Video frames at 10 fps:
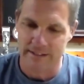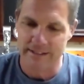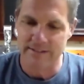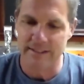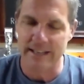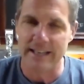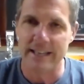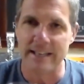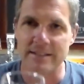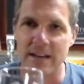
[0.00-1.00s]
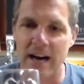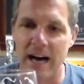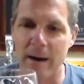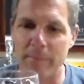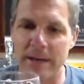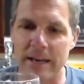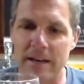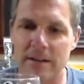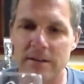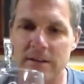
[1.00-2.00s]
This thing is
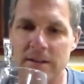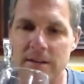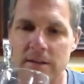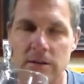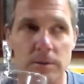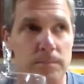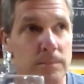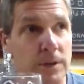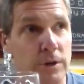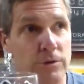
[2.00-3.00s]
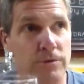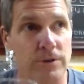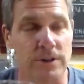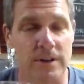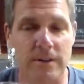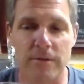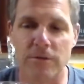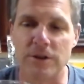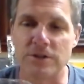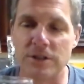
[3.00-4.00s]
hoppy. Oh, there goes the
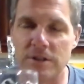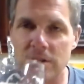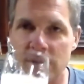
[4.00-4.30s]
fridge.